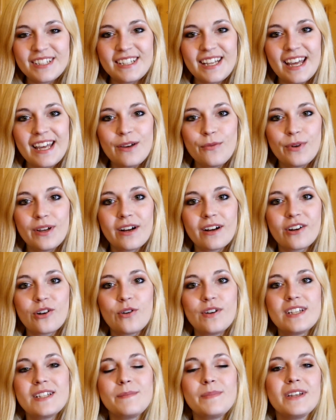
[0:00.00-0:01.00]
Today we are
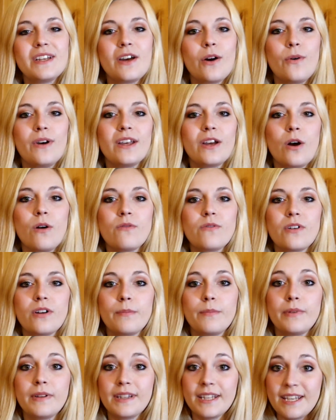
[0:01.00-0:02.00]
going to be going over,
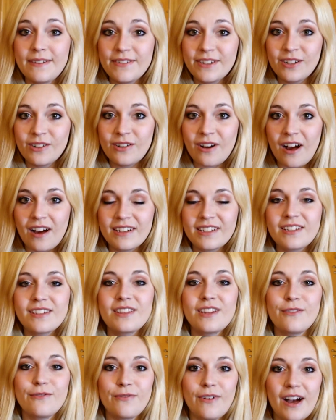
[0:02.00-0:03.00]
believe it or not,
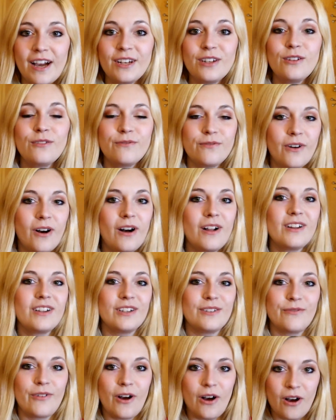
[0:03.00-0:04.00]
the final fall
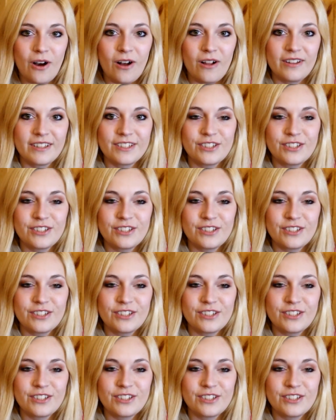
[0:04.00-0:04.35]
of haul.